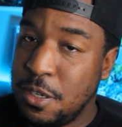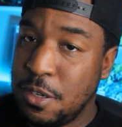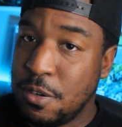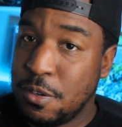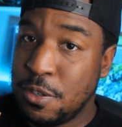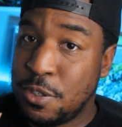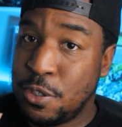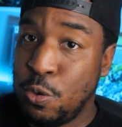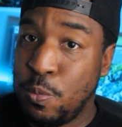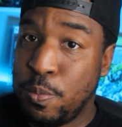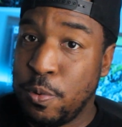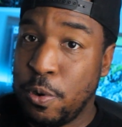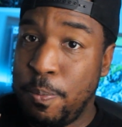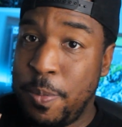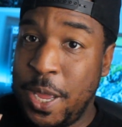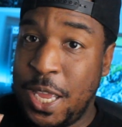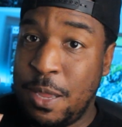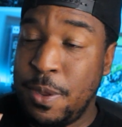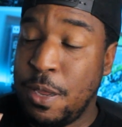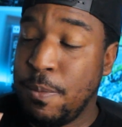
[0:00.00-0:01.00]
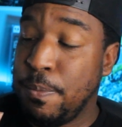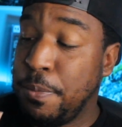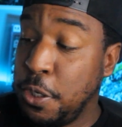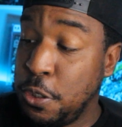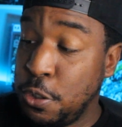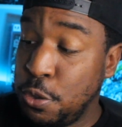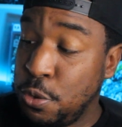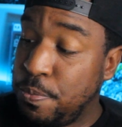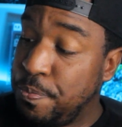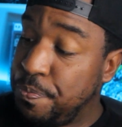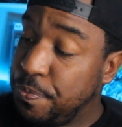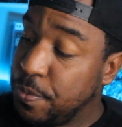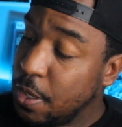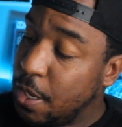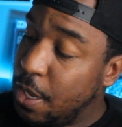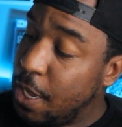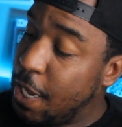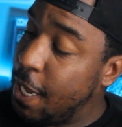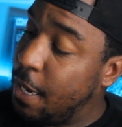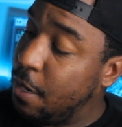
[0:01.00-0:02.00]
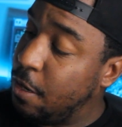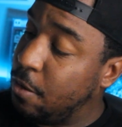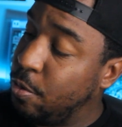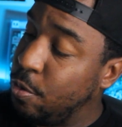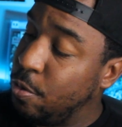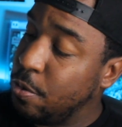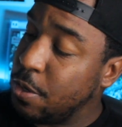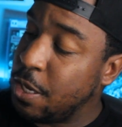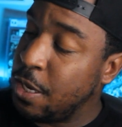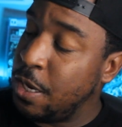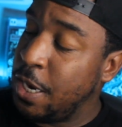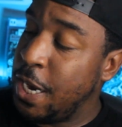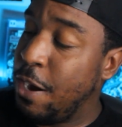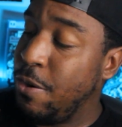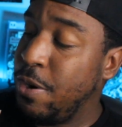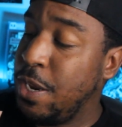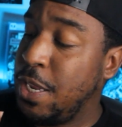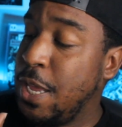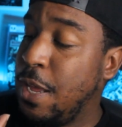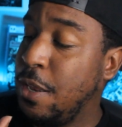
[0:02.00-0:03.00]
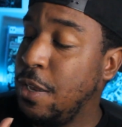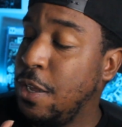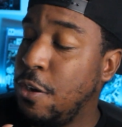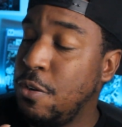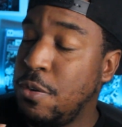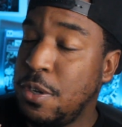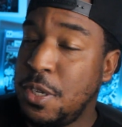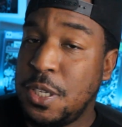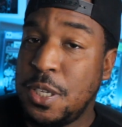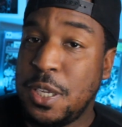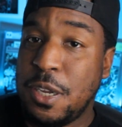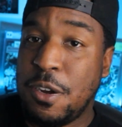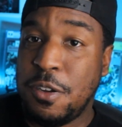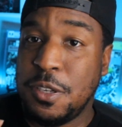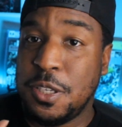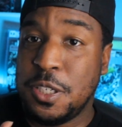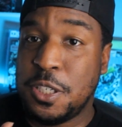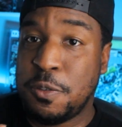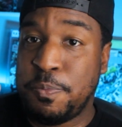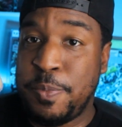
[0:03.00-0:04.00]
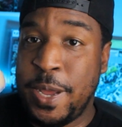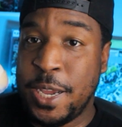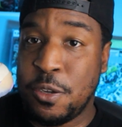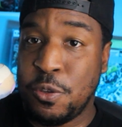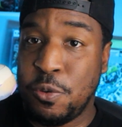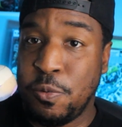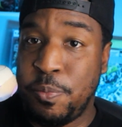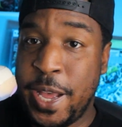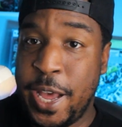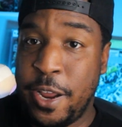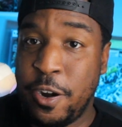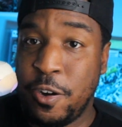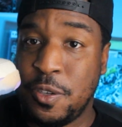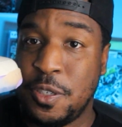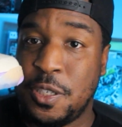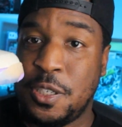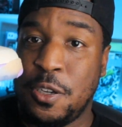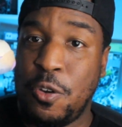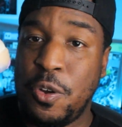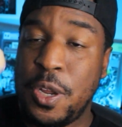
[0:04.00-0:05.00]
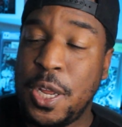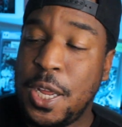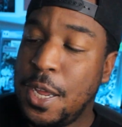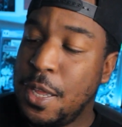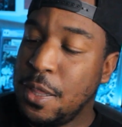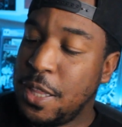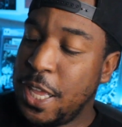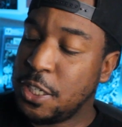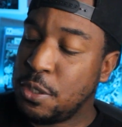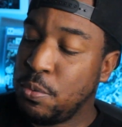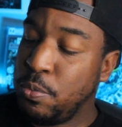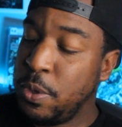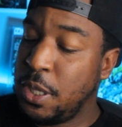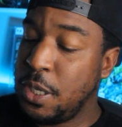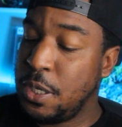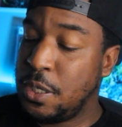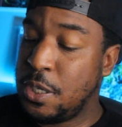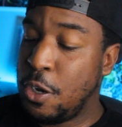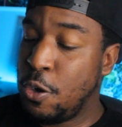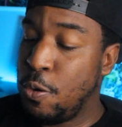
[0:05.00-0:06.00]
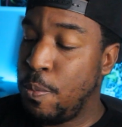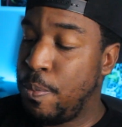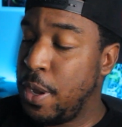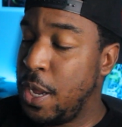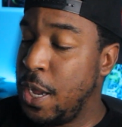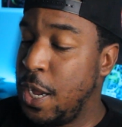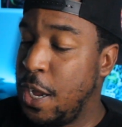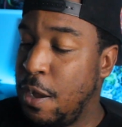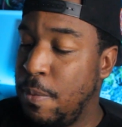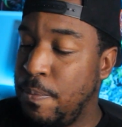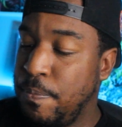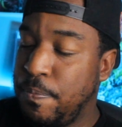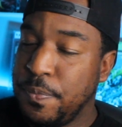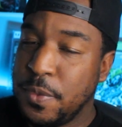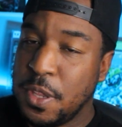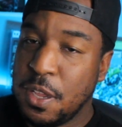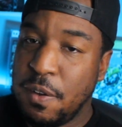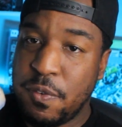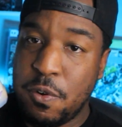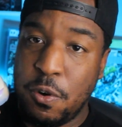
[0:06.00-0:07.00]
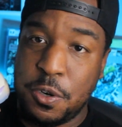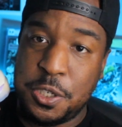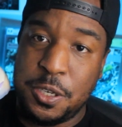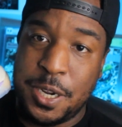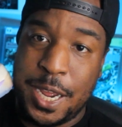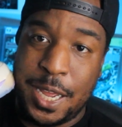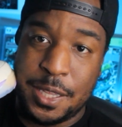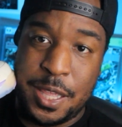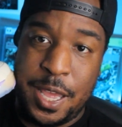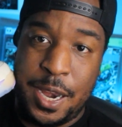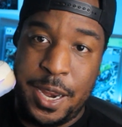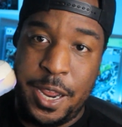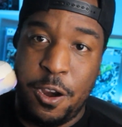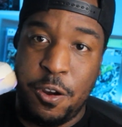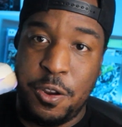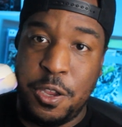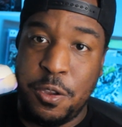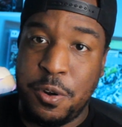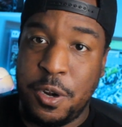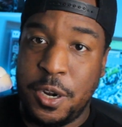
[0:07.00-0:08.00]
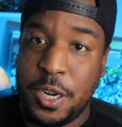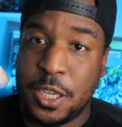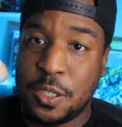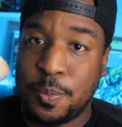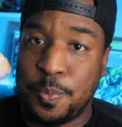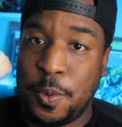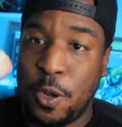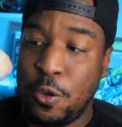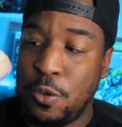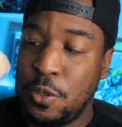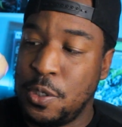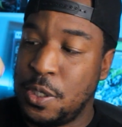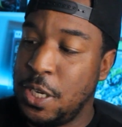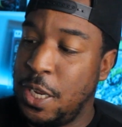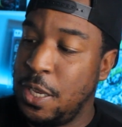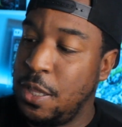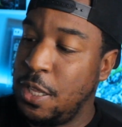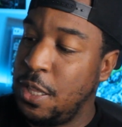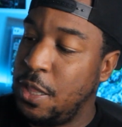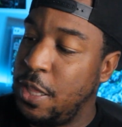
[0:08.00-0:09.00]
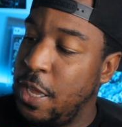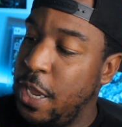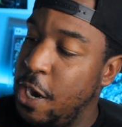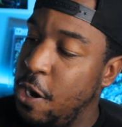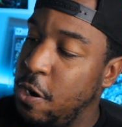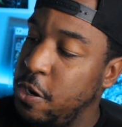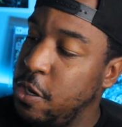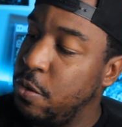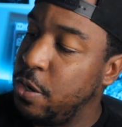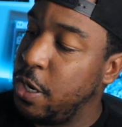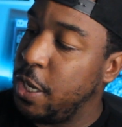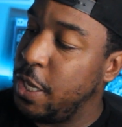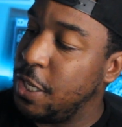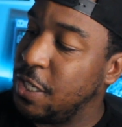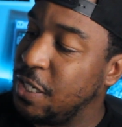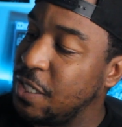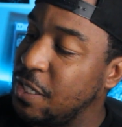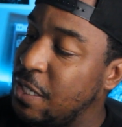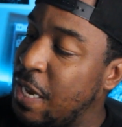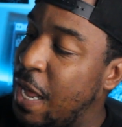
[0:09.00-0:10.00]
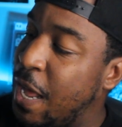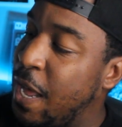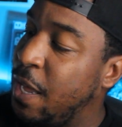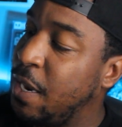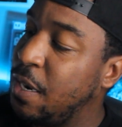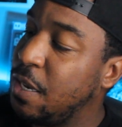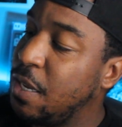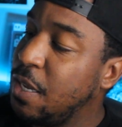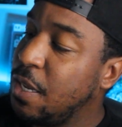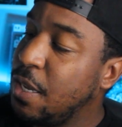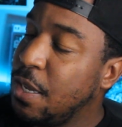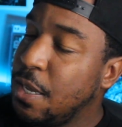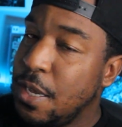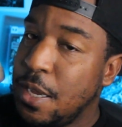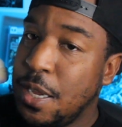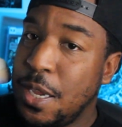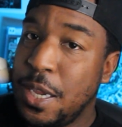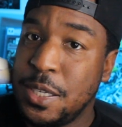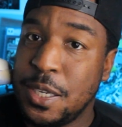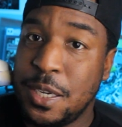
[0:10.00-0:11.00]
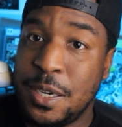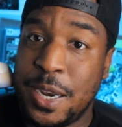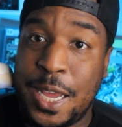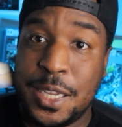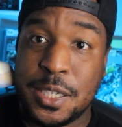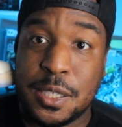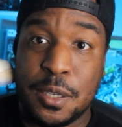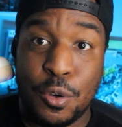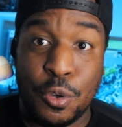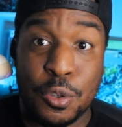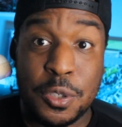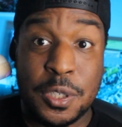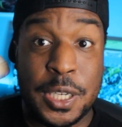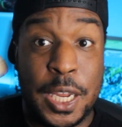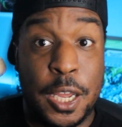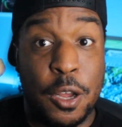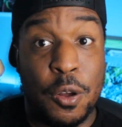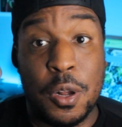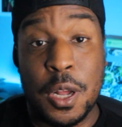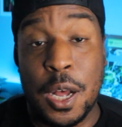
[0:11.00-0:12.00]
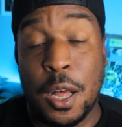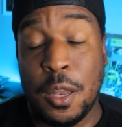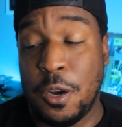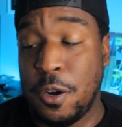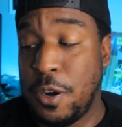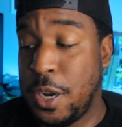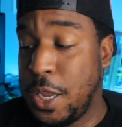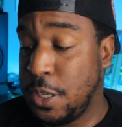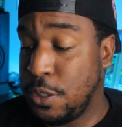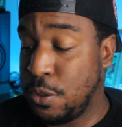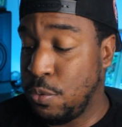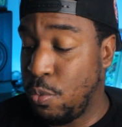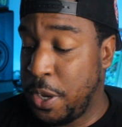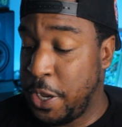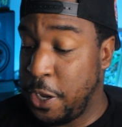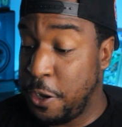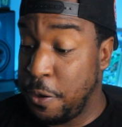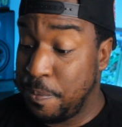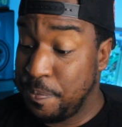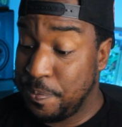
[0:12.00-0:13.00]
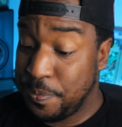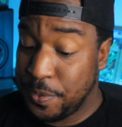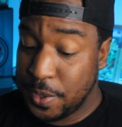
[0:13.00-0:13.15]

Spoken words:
super baby blue and a little canary yellow on the speckle pattern. So that's really dope. Of course, you got that air unit exposed, and the air unit inside is a nice little sail color as well.